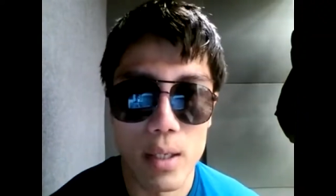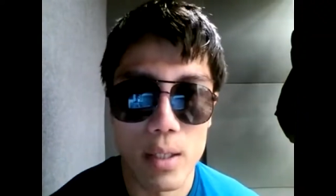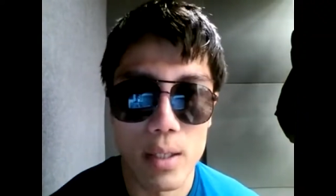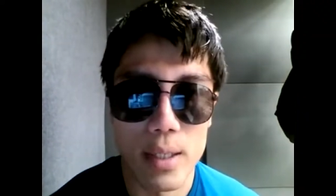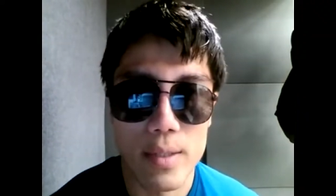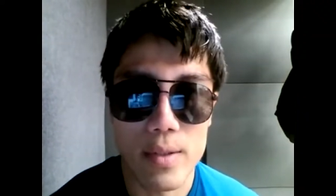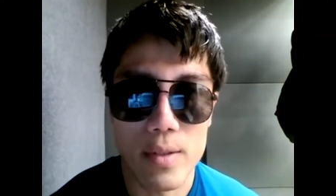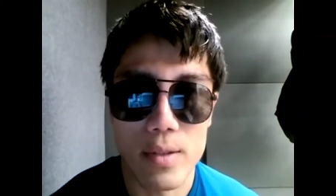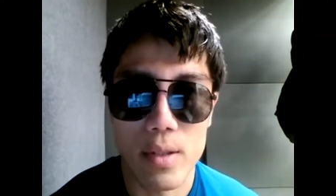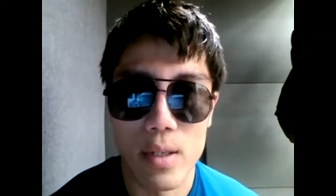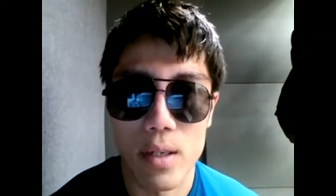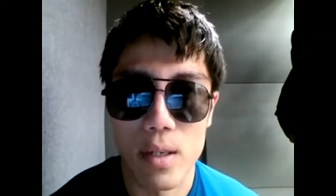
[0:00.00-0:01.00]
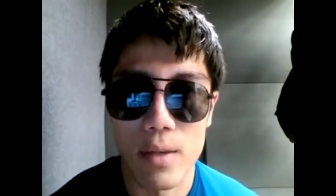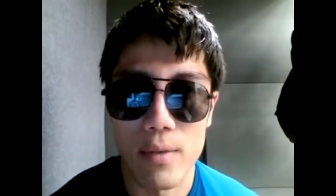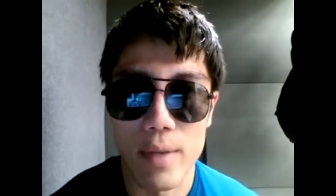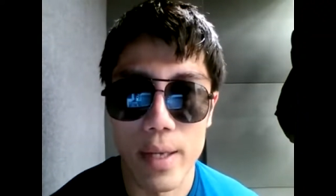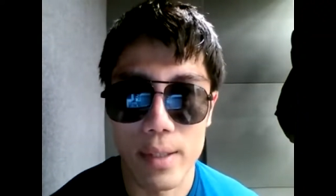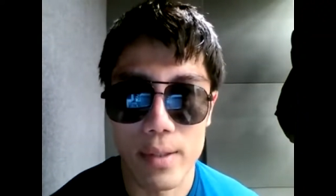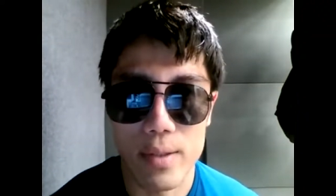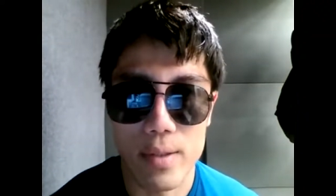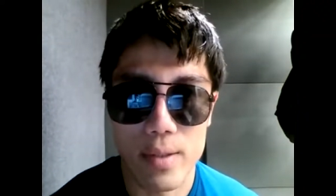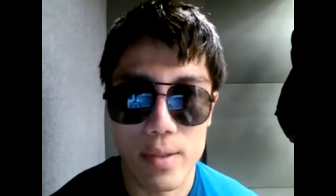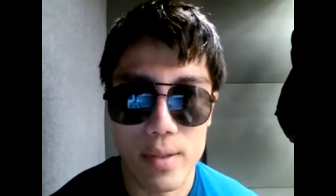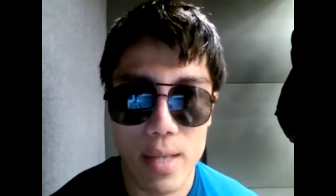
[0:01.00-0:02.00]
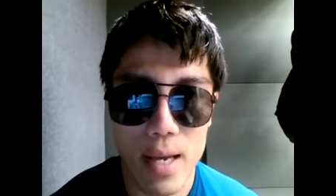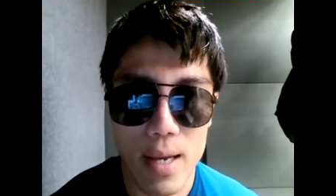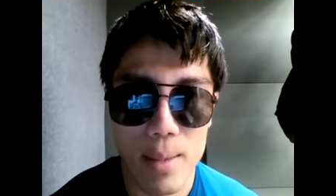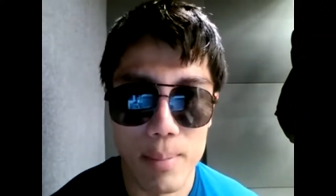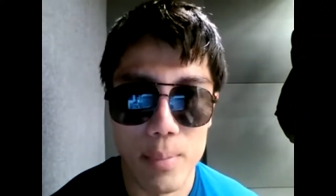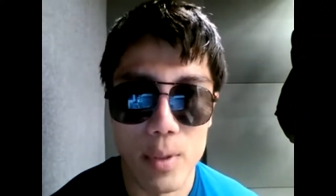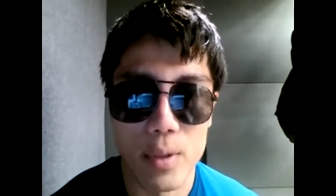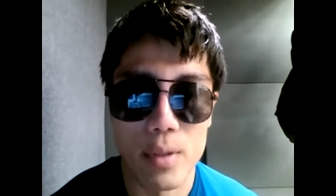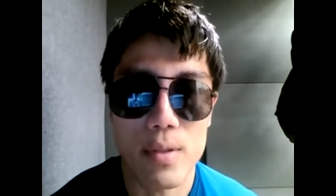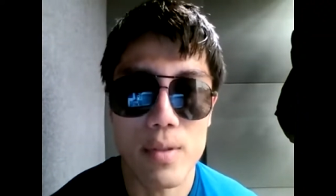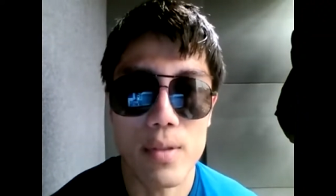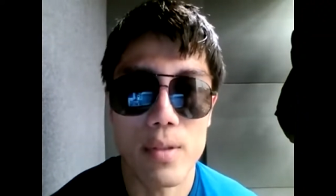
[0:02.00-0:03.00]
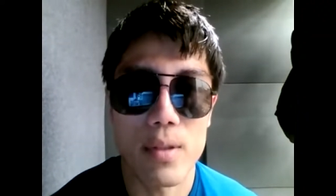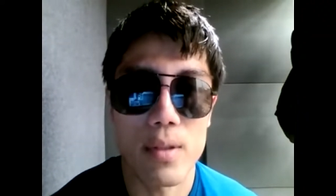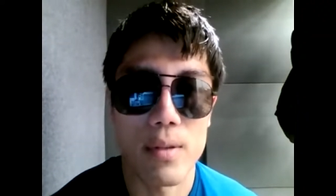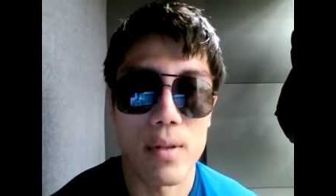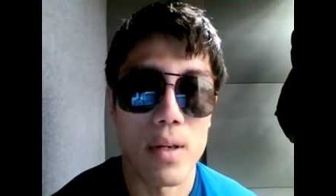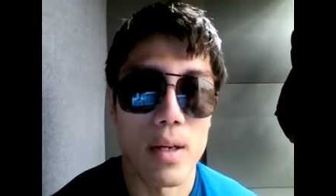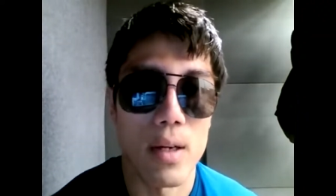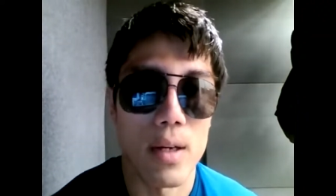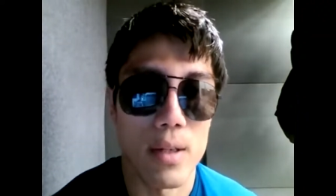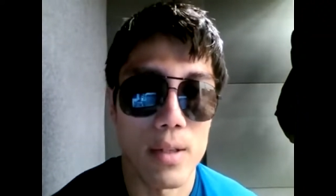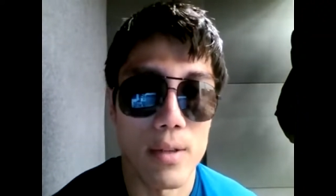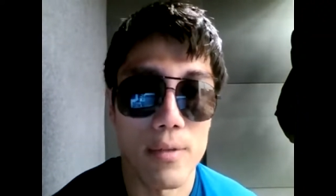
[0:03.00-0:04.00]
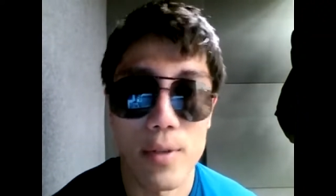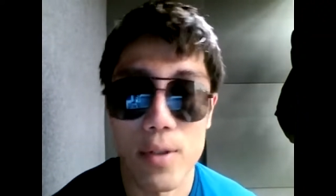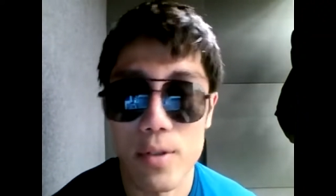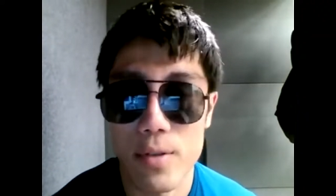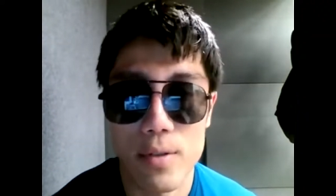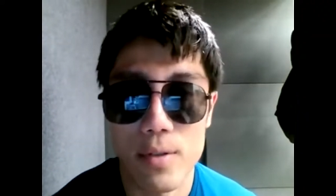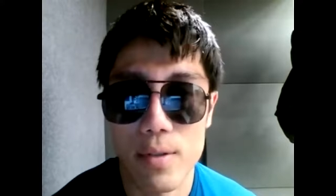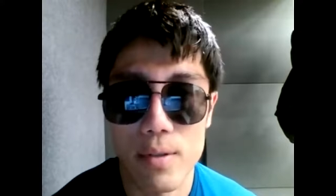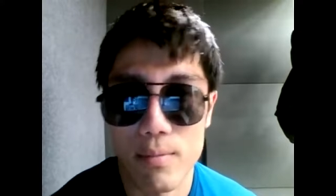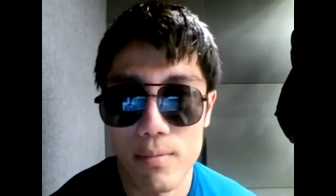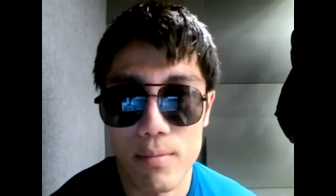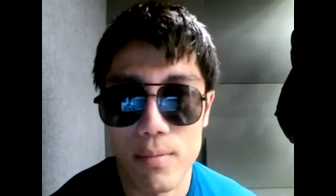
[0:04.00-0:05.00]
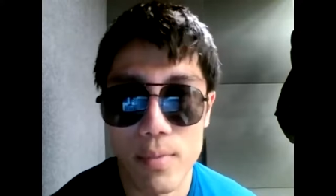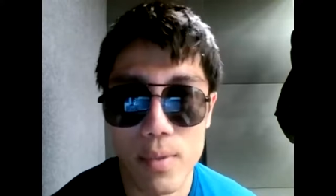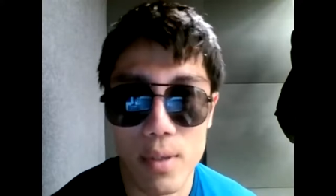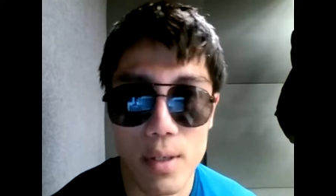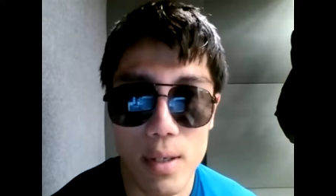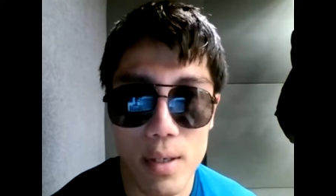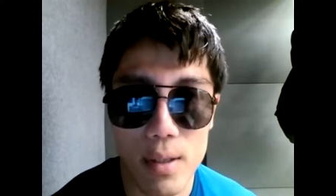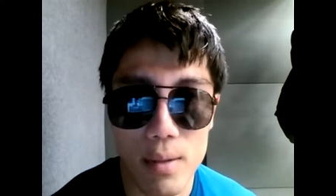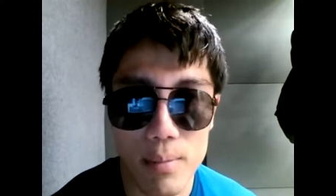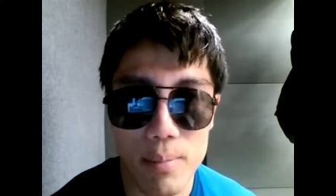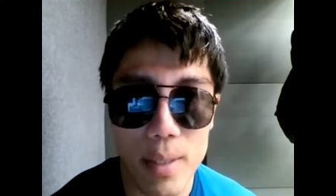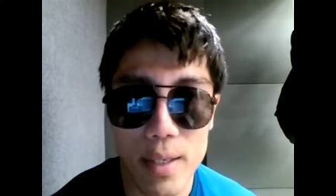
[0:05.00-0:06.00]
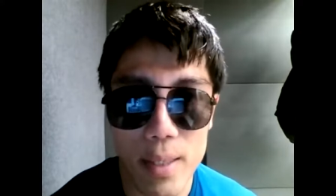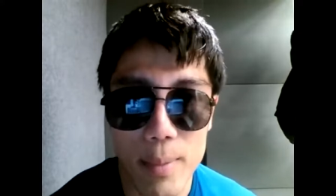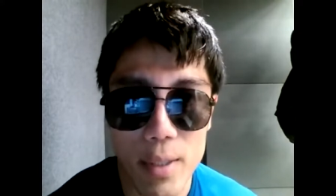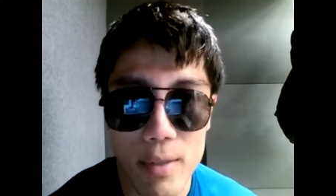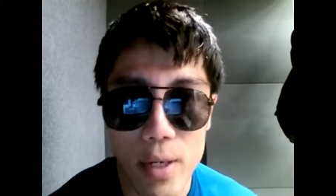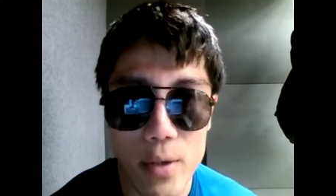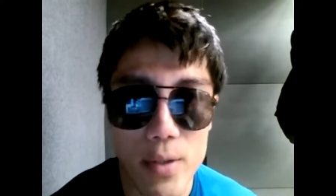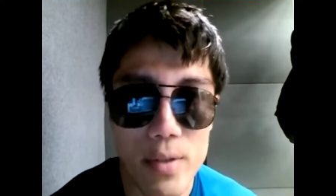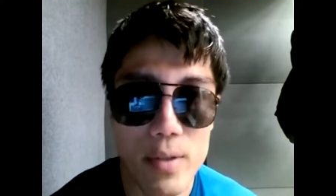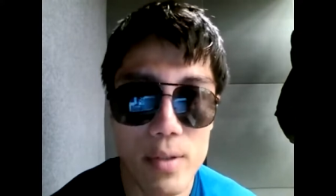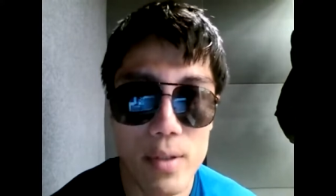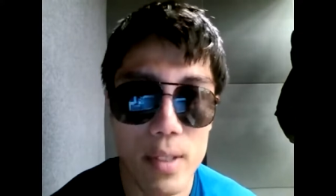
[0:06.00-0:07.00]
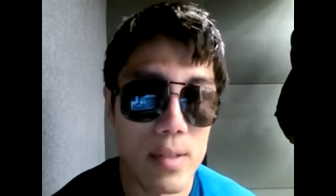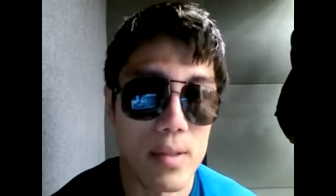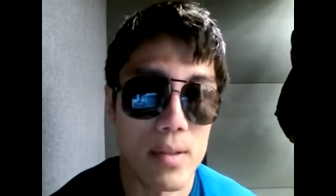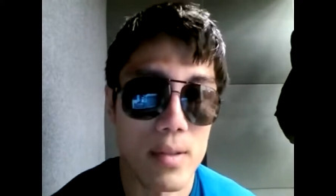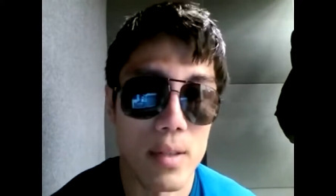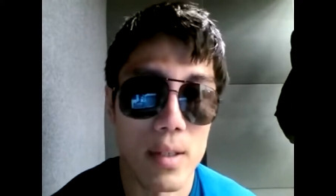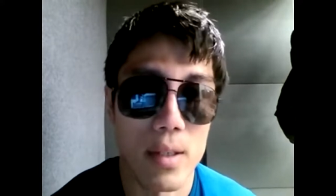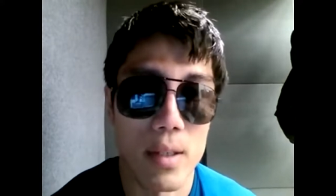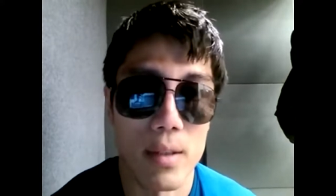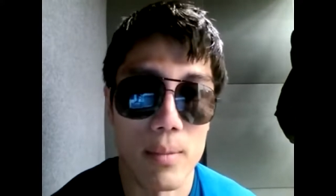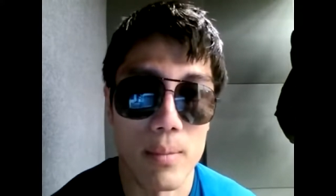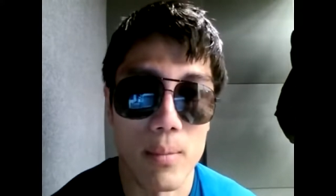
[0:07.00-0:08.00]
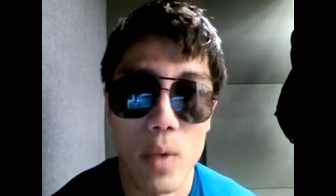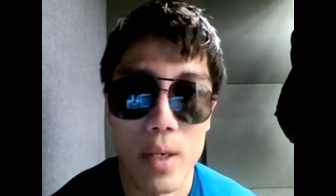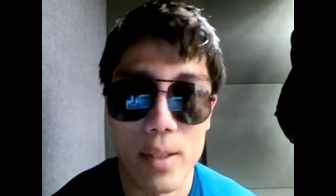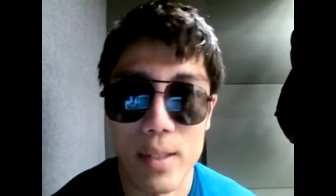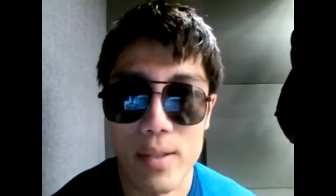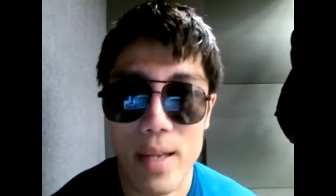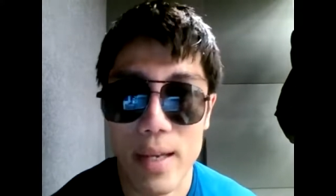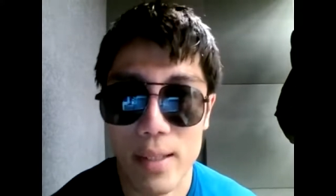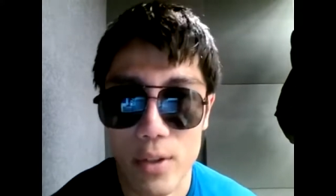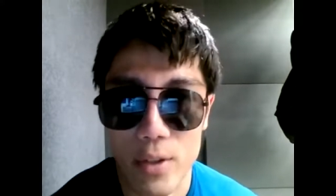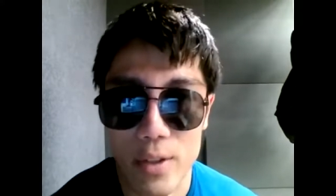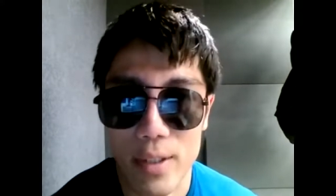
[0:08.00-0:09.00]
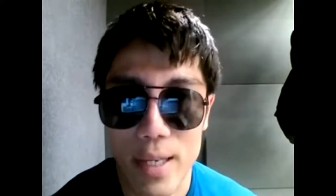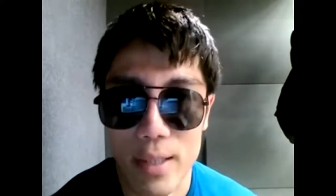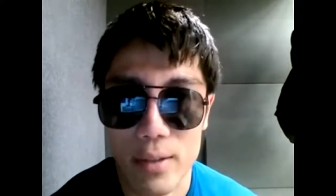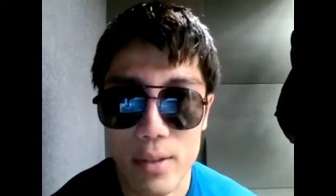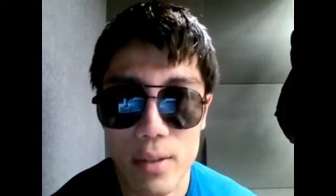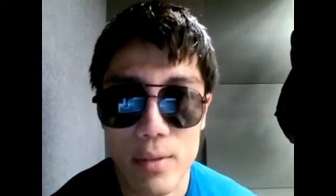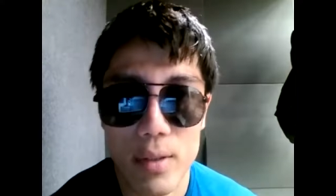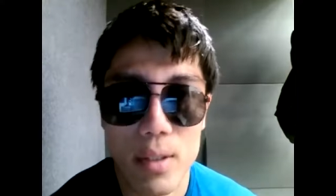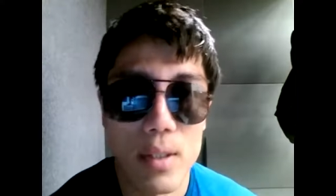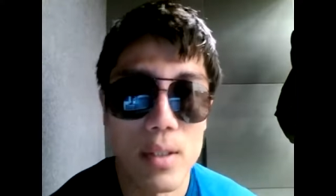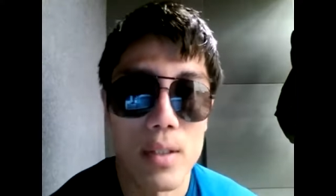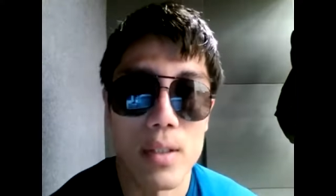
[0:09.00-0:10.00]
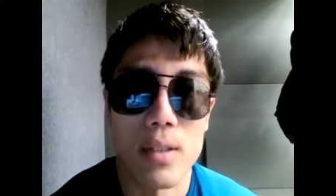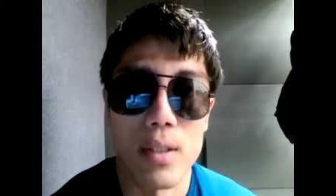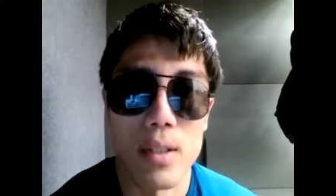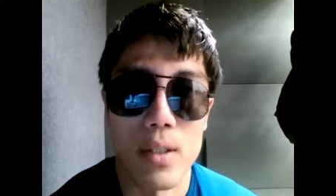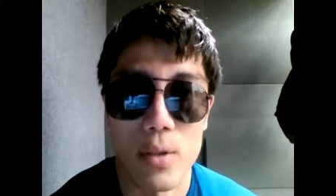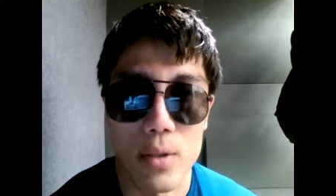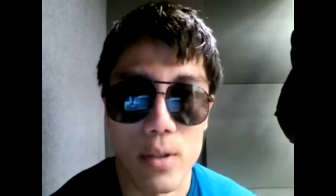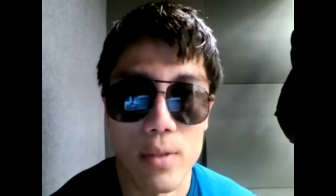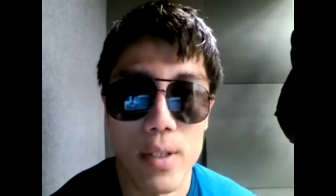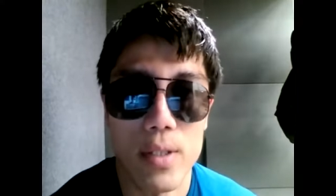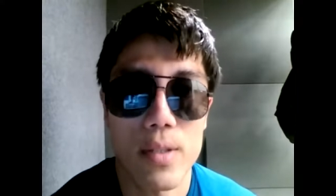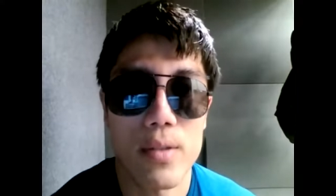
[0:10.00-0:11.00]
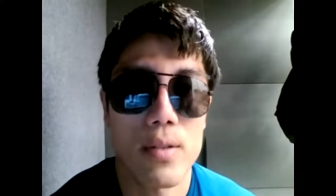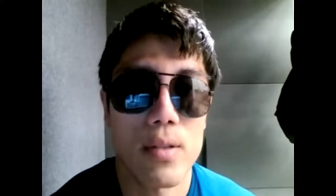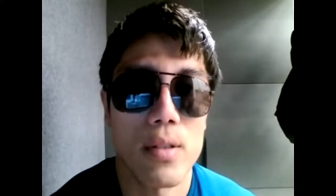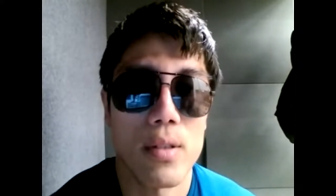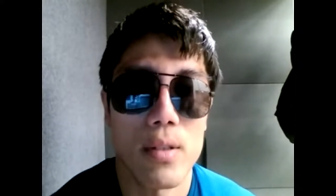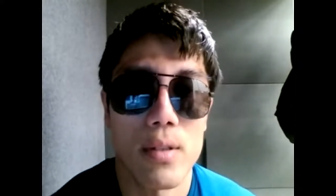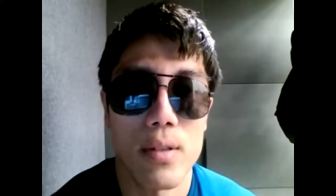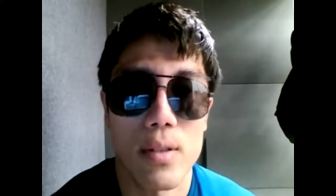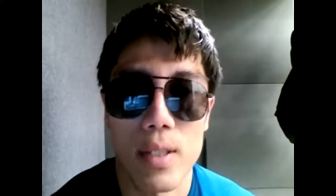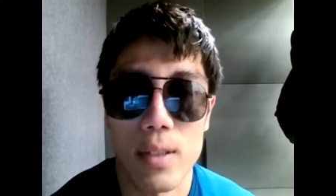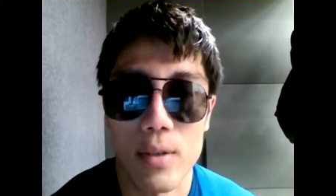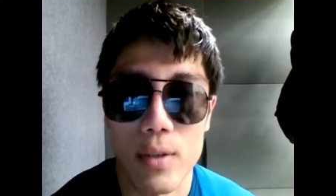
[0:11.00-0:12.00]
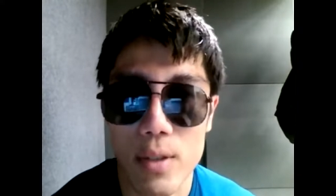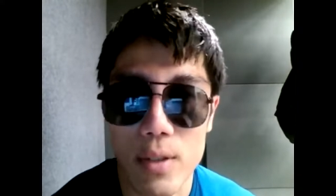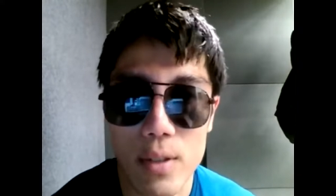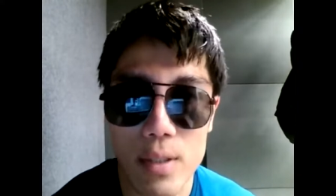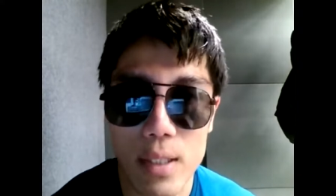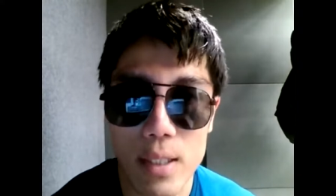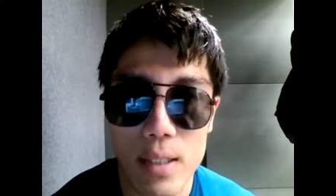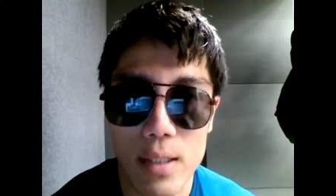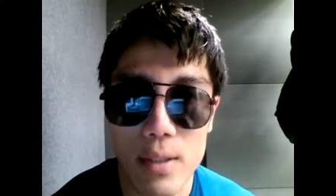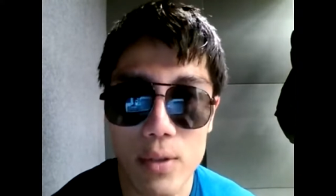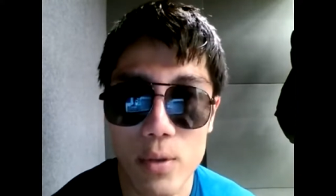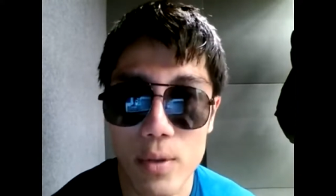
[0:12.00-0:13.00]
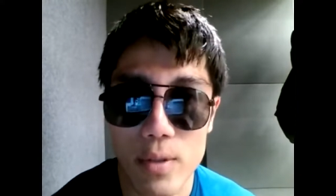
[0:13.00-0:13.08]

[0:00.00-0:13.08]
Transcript: a list of examples. Uh, the first uh, pandemic virus is the one that's currently active, the coronavirus. It occurred in